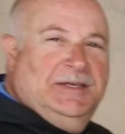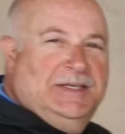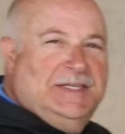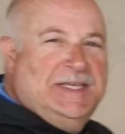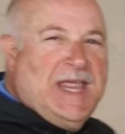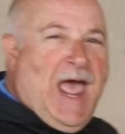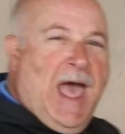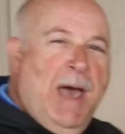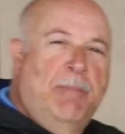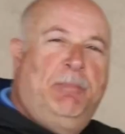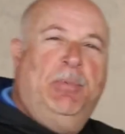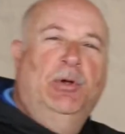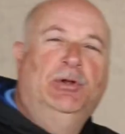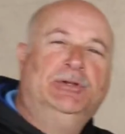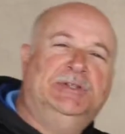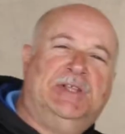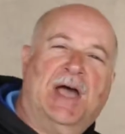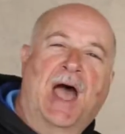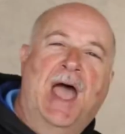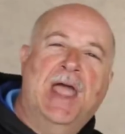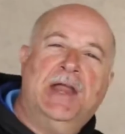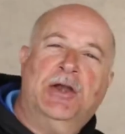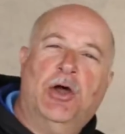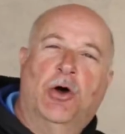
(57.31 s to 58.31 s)
Dapple
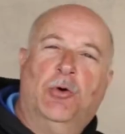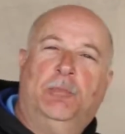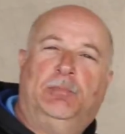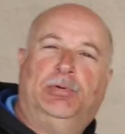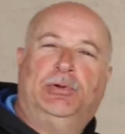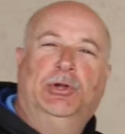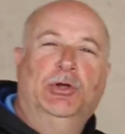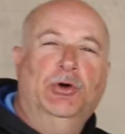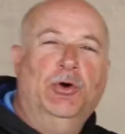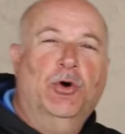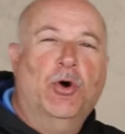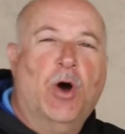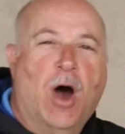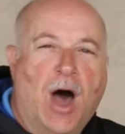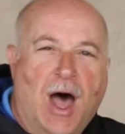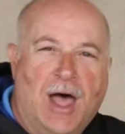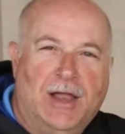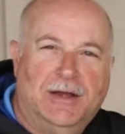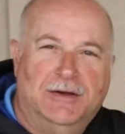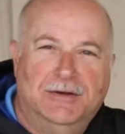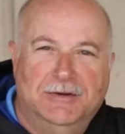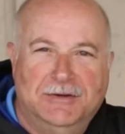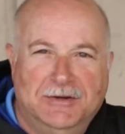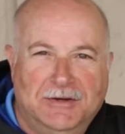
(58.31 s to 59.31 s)
Dino Pluot
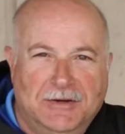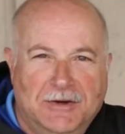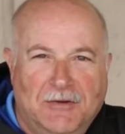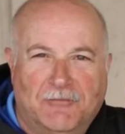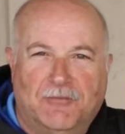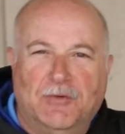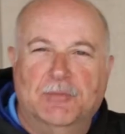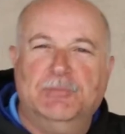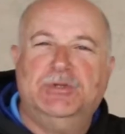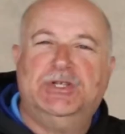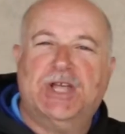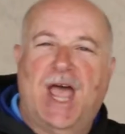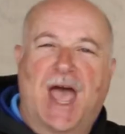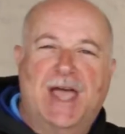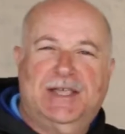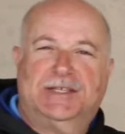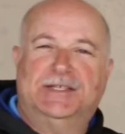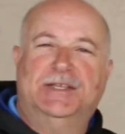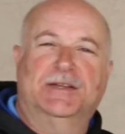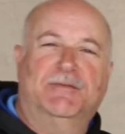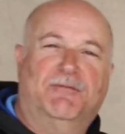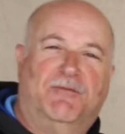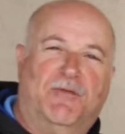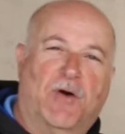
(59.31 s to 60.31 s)
from
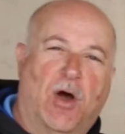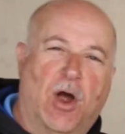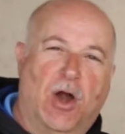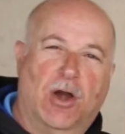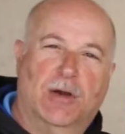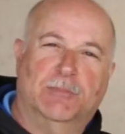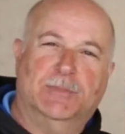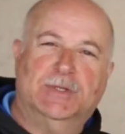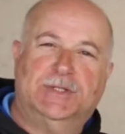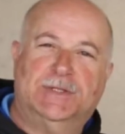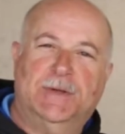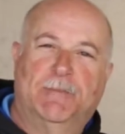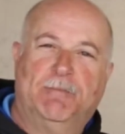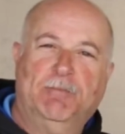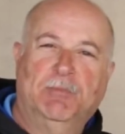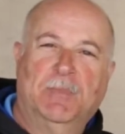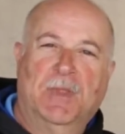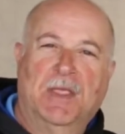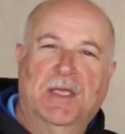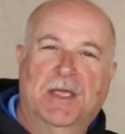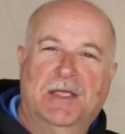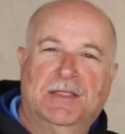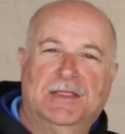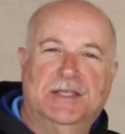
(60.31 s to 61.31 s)
Jackson Farms.
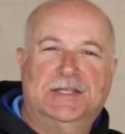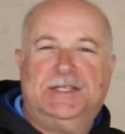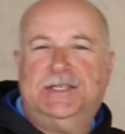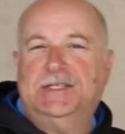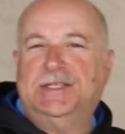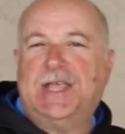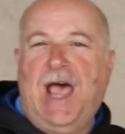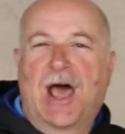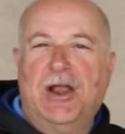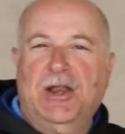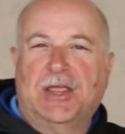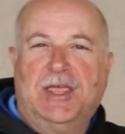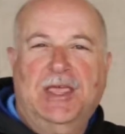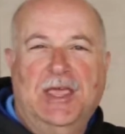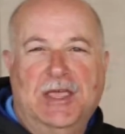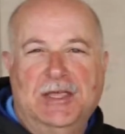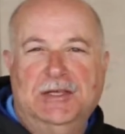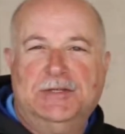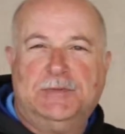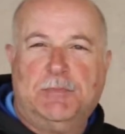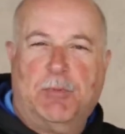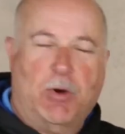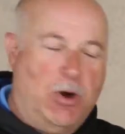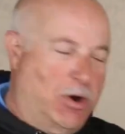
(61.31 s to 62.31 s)
This is out of
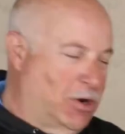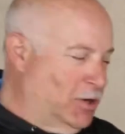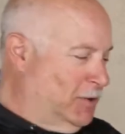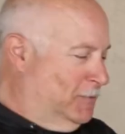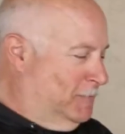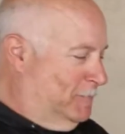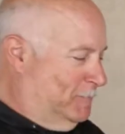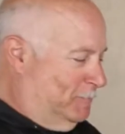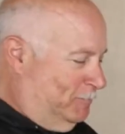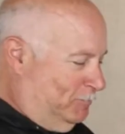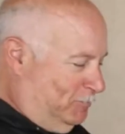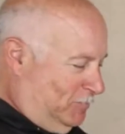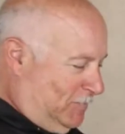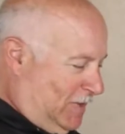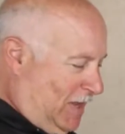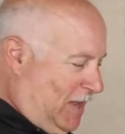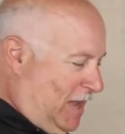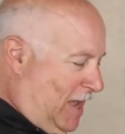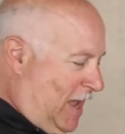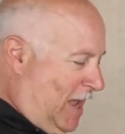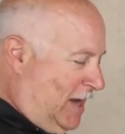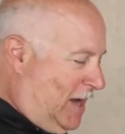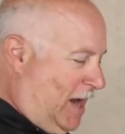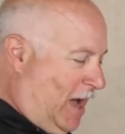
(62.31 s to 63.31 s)
Kingsburg,
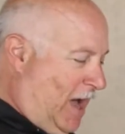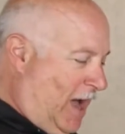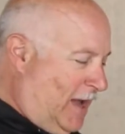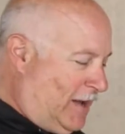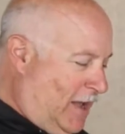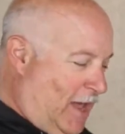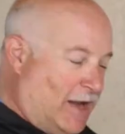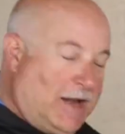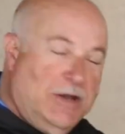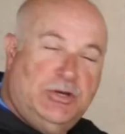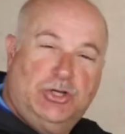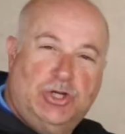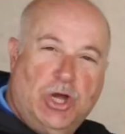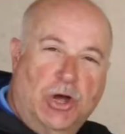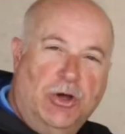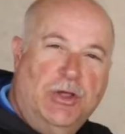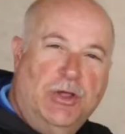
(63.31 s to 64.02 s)
and I gotta show